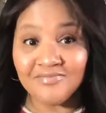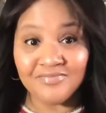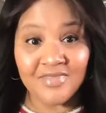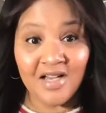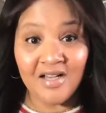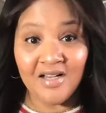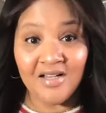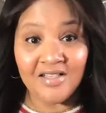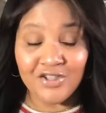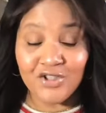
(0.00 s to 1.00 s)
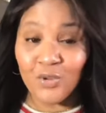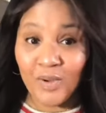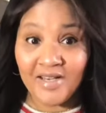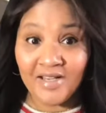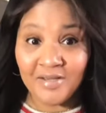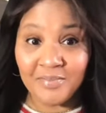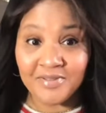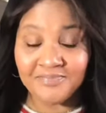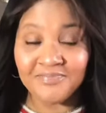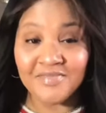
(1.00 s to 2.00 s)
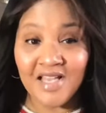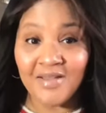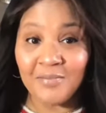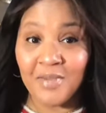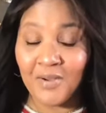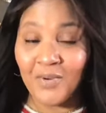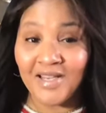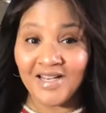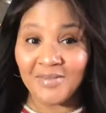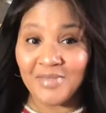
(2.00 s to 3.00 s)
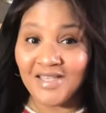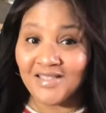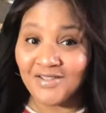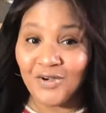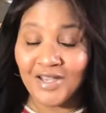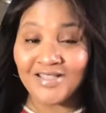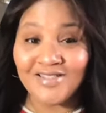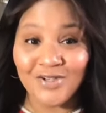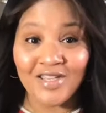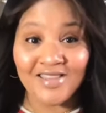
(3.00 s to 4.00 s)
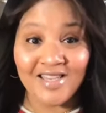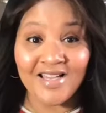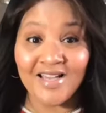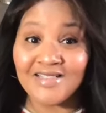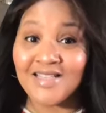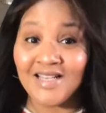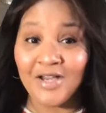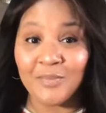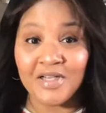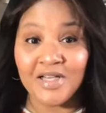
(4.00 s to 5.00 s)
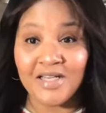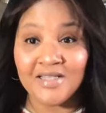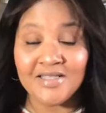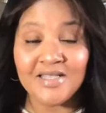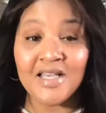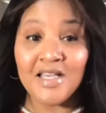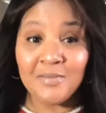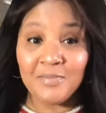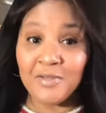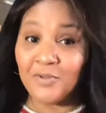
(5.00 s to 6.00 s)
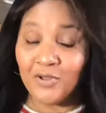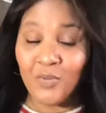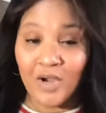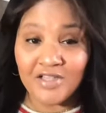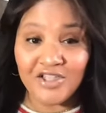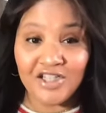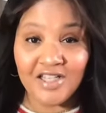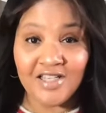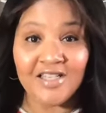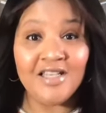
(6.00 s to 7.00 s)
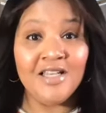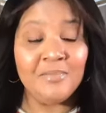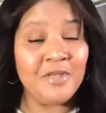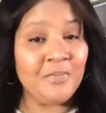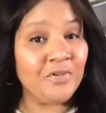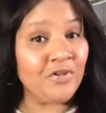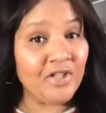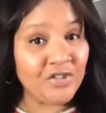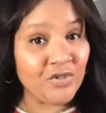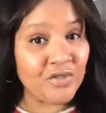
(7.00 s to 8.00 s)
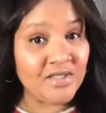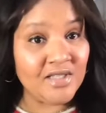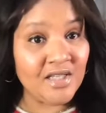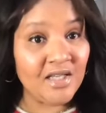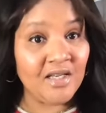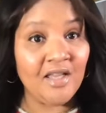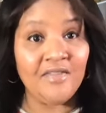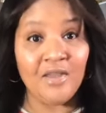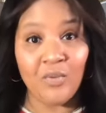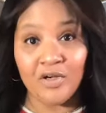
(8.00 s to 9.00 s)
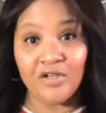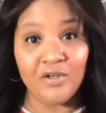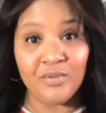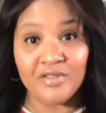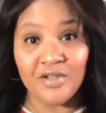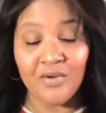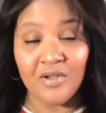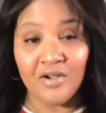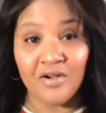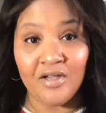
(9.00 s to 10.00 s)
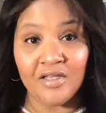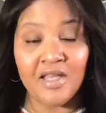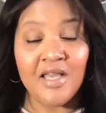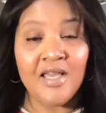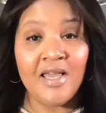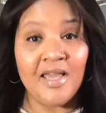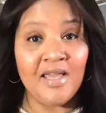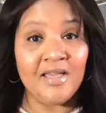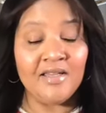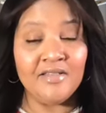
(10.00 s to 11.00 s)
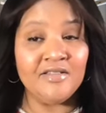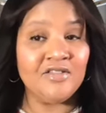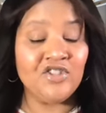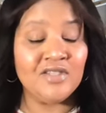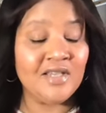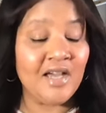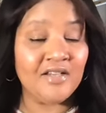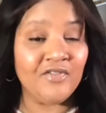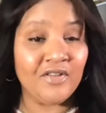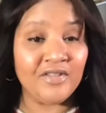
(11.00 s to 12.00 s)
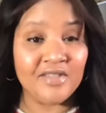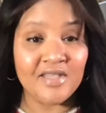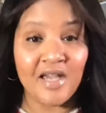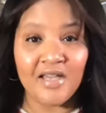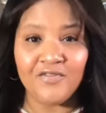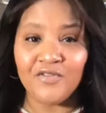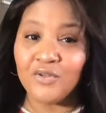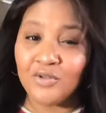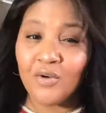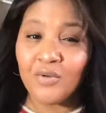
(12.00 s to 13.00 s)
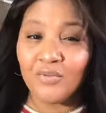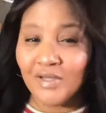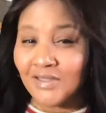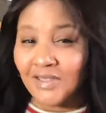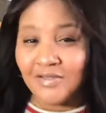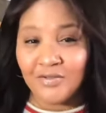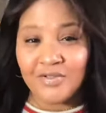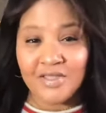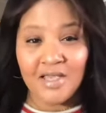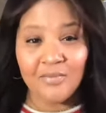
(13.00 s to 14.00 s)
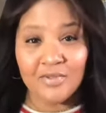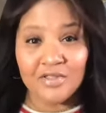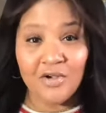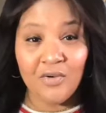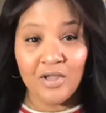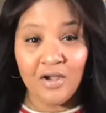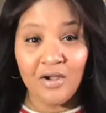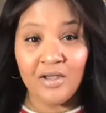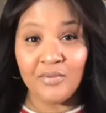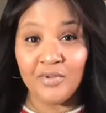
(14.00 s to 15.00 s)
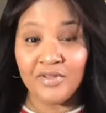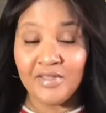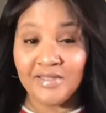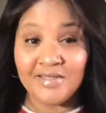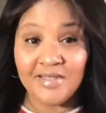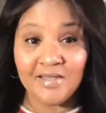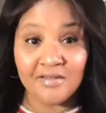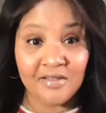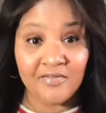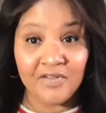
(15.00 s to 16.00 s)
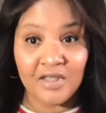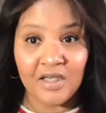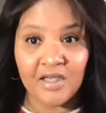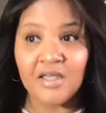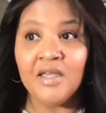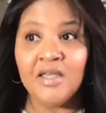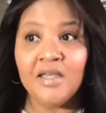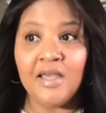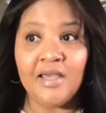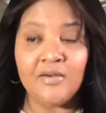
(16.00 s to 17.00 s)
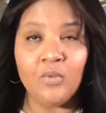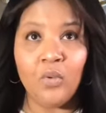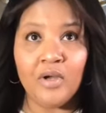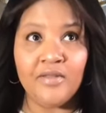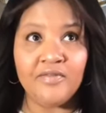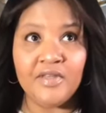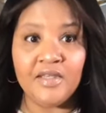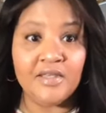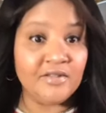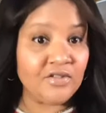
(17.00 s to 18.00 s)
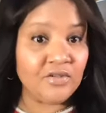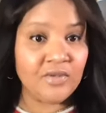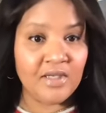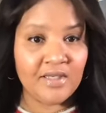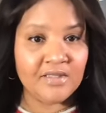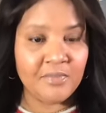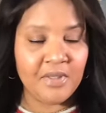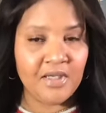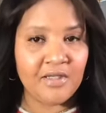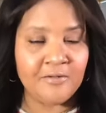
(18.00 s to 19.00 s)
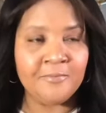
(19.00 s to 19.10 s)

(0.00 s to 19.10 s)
uh, get your weight up. And by weight, I mean, go ahead and start getting that content out because people are watching, people are interested, and they want to know going on. And just kind of on the side, if you don't really understand what's going on with Niecy and Olivia and what the history has been,